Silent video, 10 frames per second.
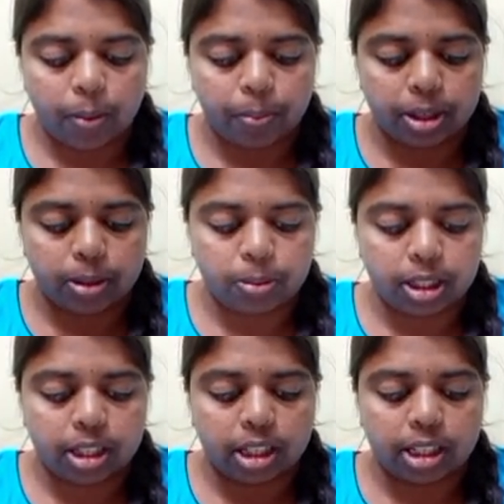
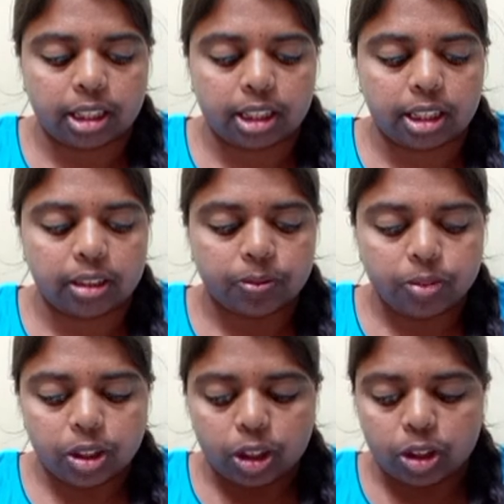connected
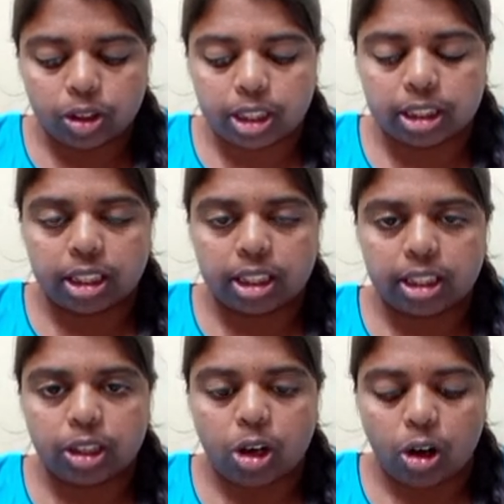together in
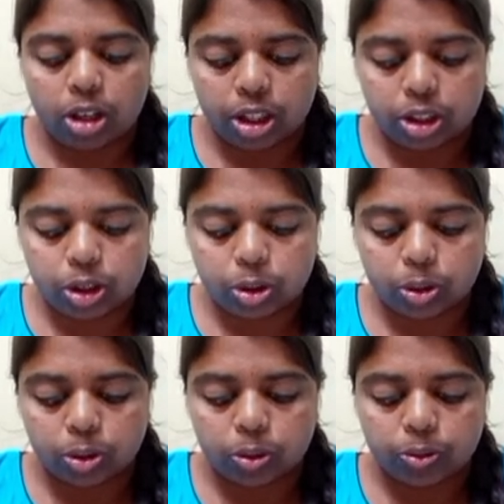order to
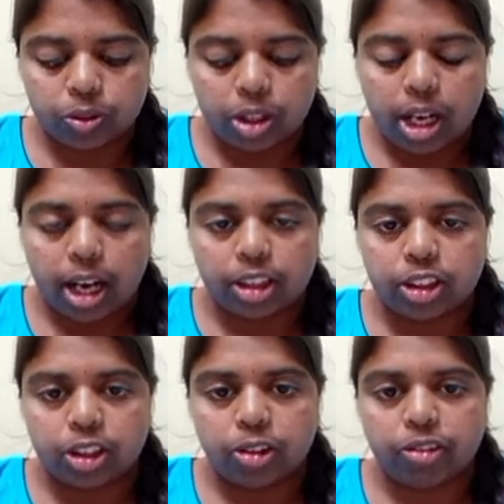achieve
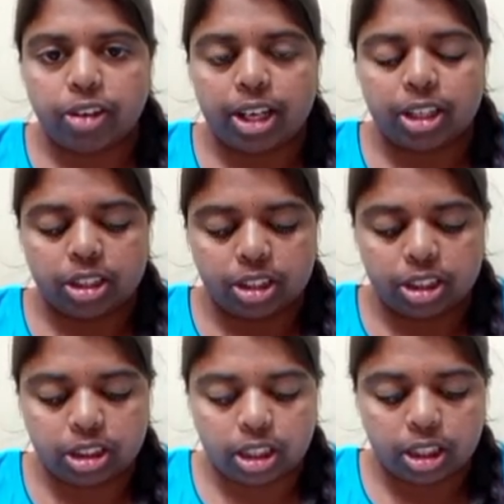final result.
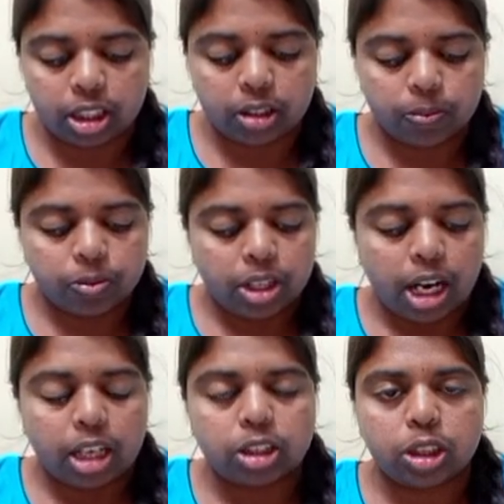And
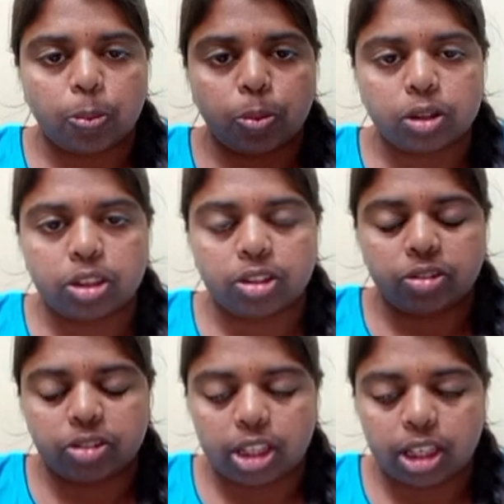suppose if there
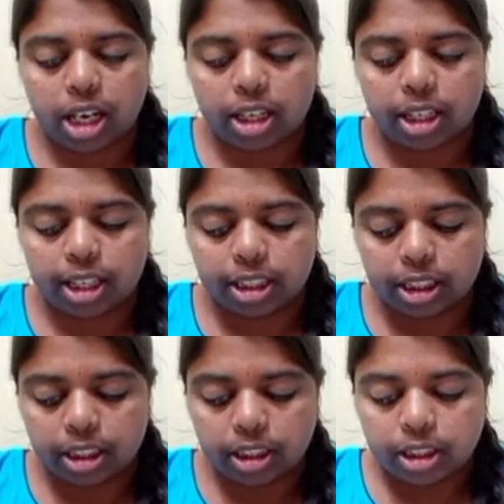are any
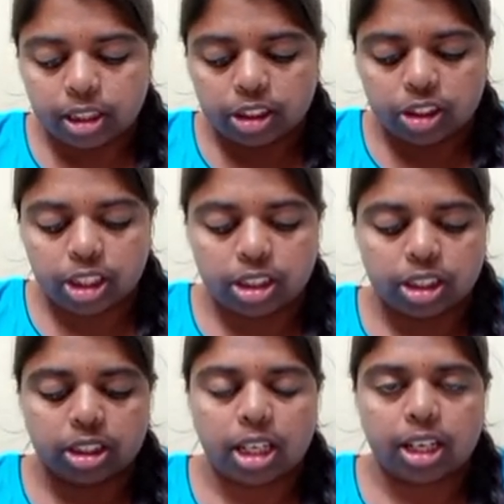changes are
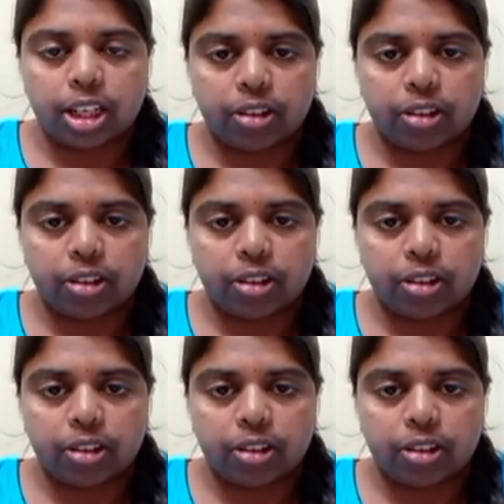required,